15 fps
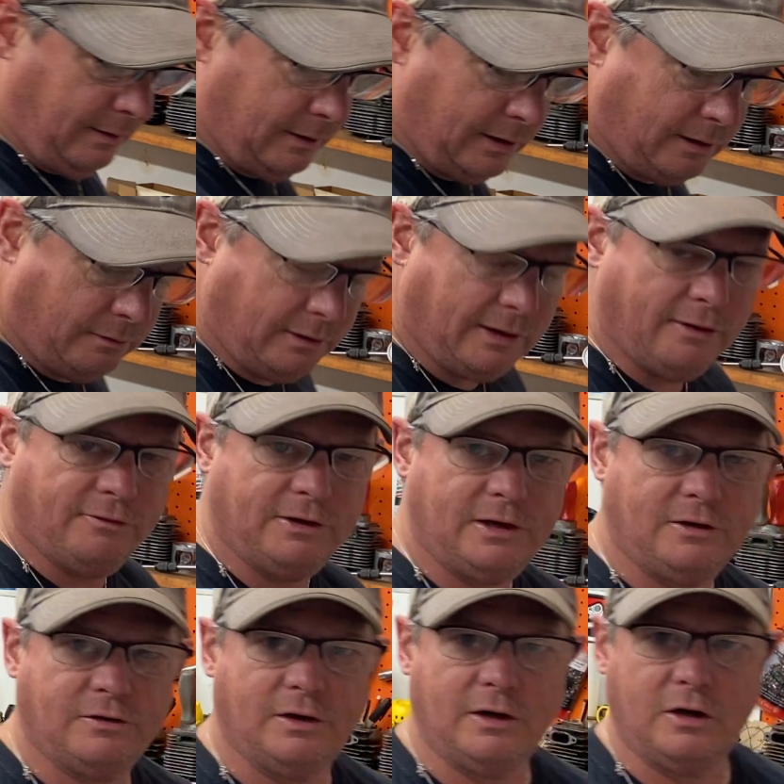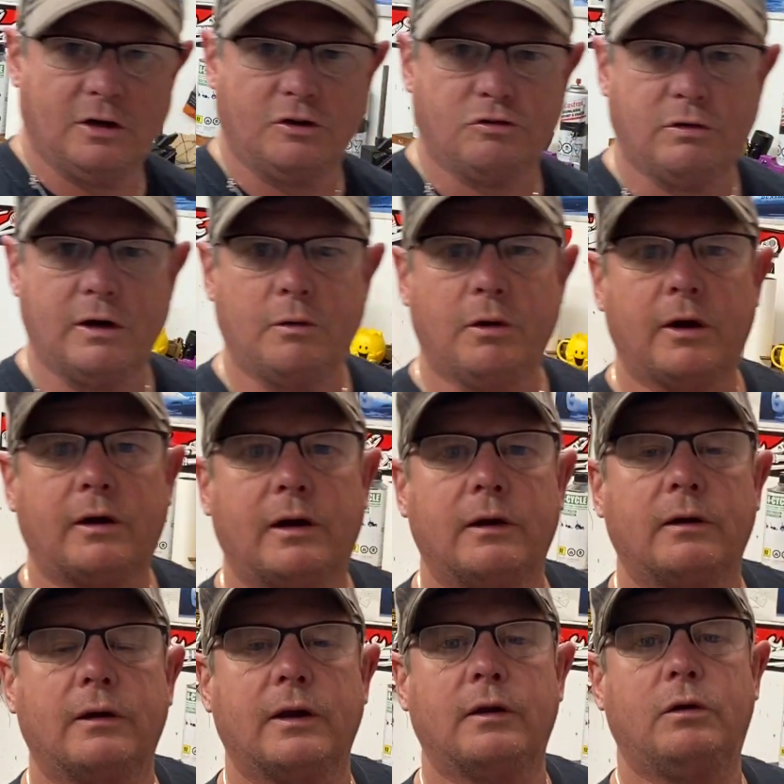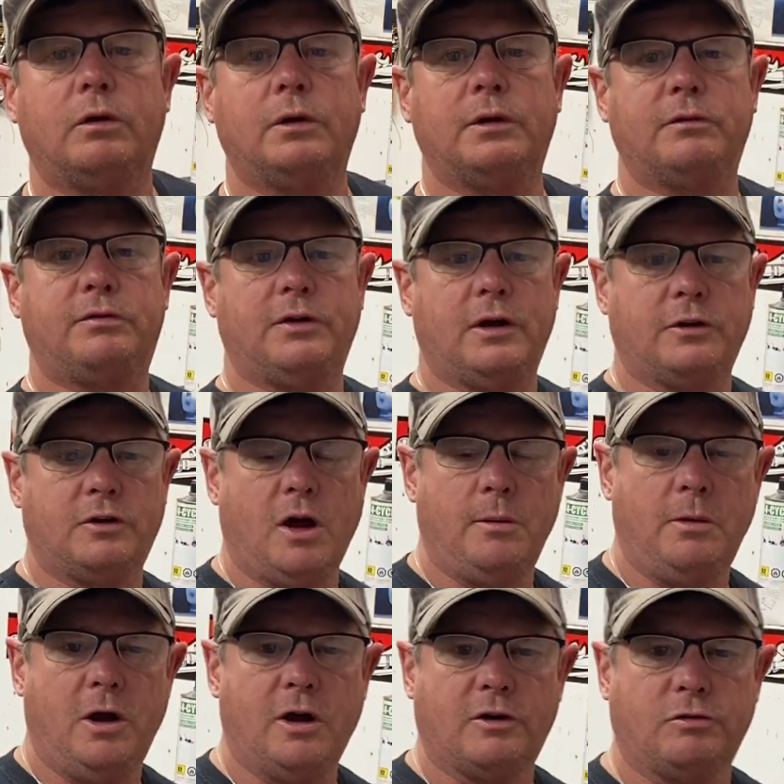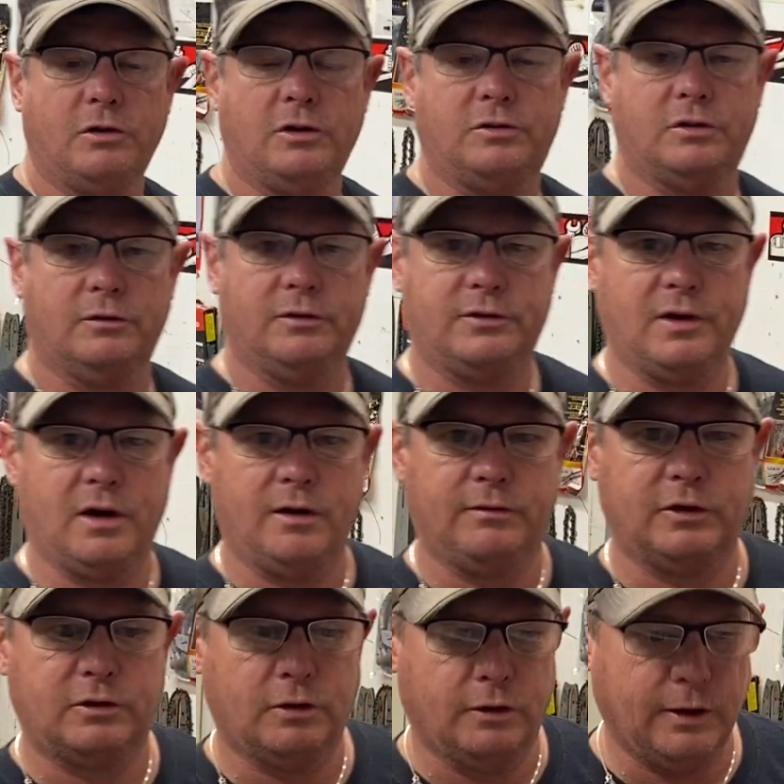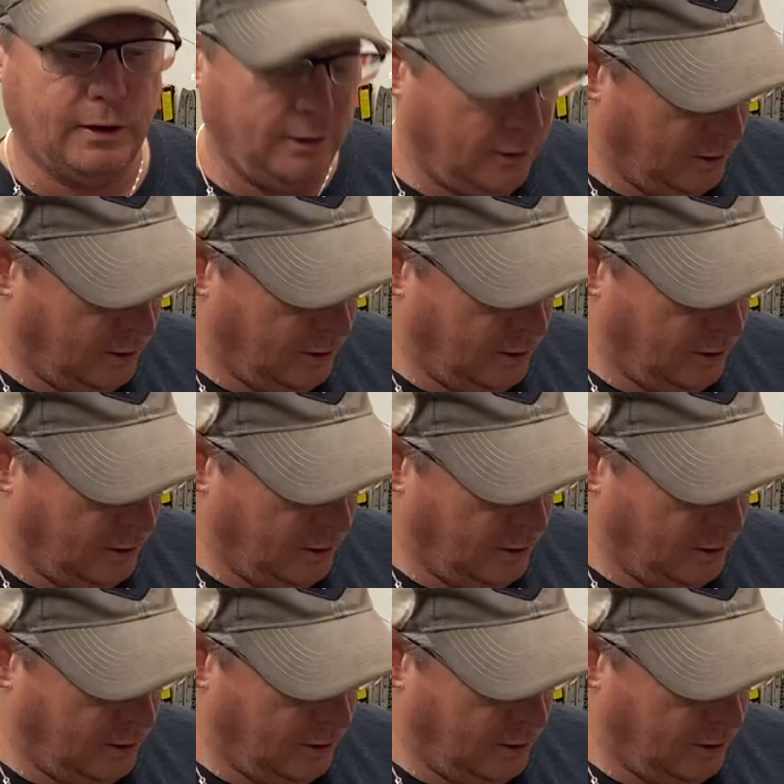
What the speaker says: Anyone ever needs any good tree work, get a hold of Tomahawk Tree Service down in Victoria.